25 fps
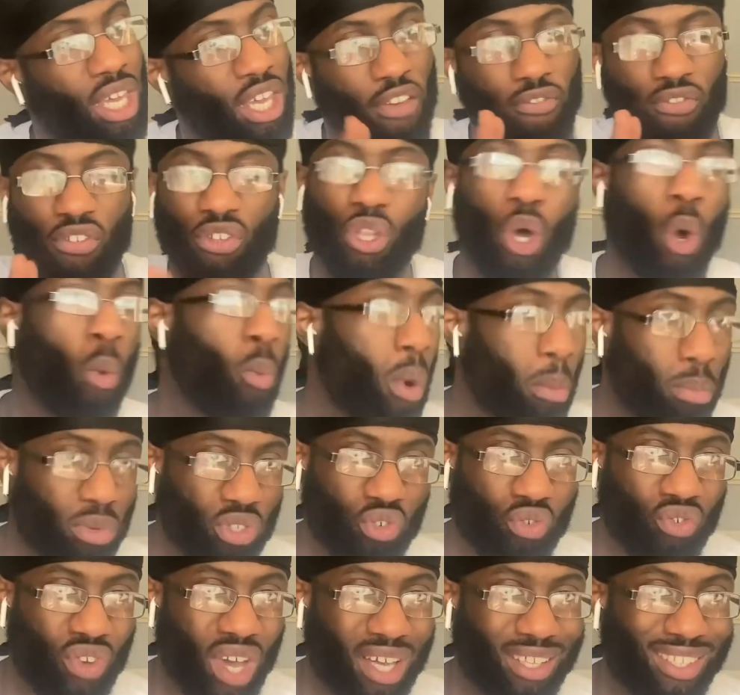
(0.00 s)
If you don't want me
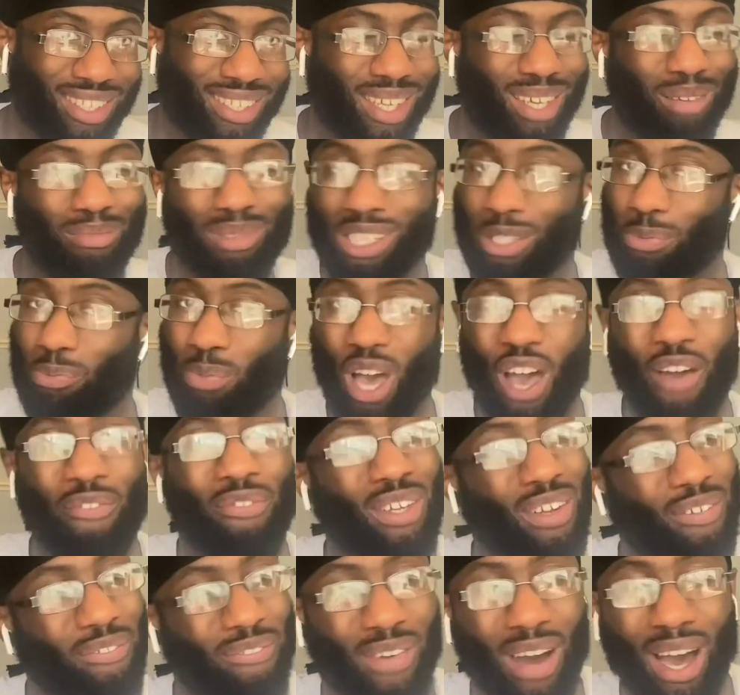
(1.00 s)
to react to him, it's
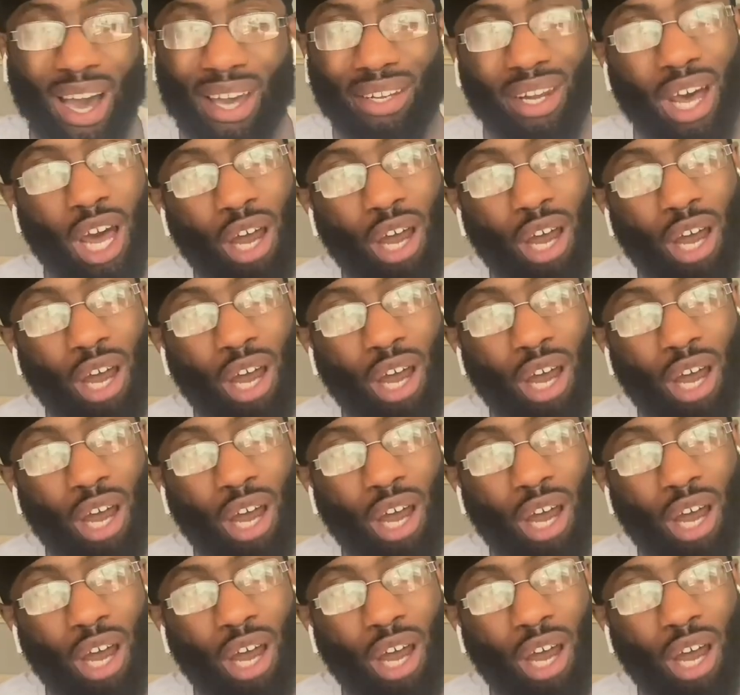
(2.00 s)
perfectly fine.